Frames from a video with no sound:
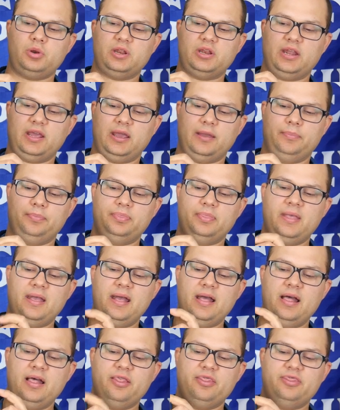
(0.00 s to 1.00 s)
it in,
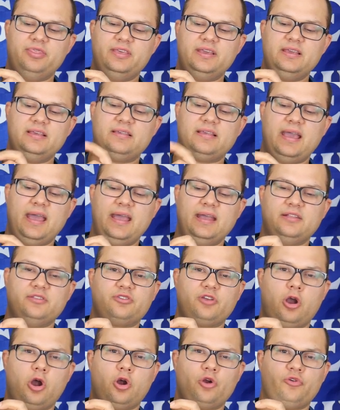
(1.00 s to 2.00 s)
these
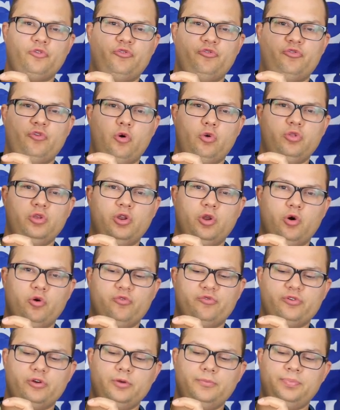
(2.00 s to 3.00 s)
ends aren't folded
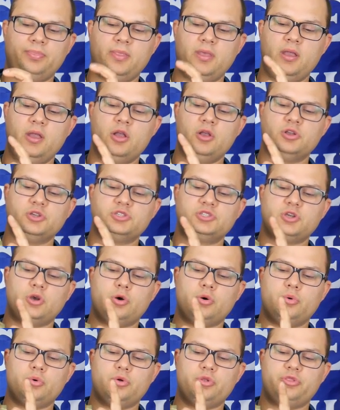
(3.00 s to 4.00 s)
over,
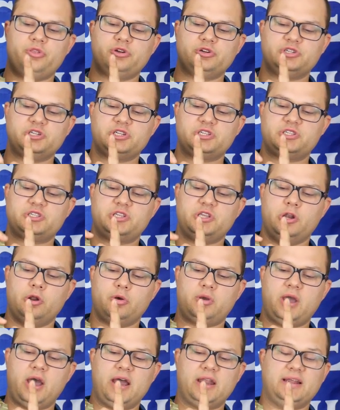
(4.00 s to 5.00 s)
so they're just, you know,
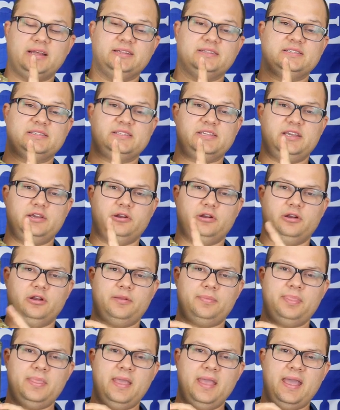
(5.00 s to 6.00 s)
cut and
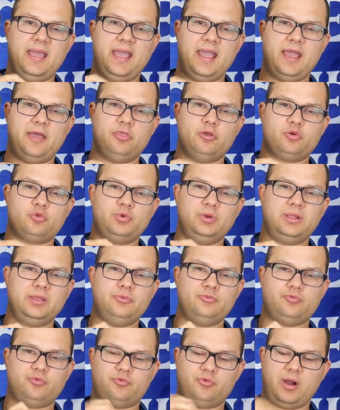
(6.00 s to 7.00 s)
seared. And they're
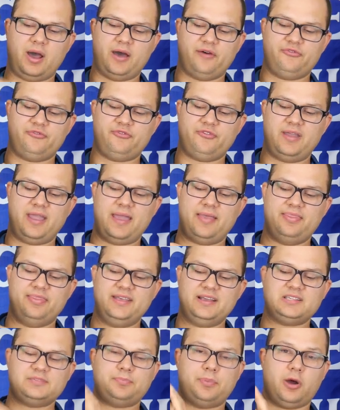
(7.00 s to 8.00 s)
really rough, and
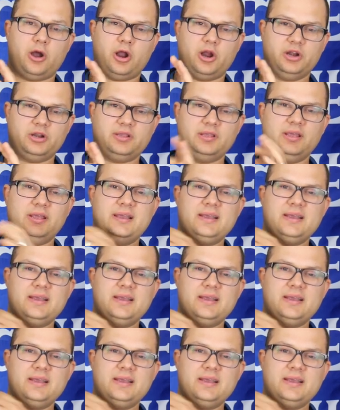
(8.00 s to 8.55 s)
this part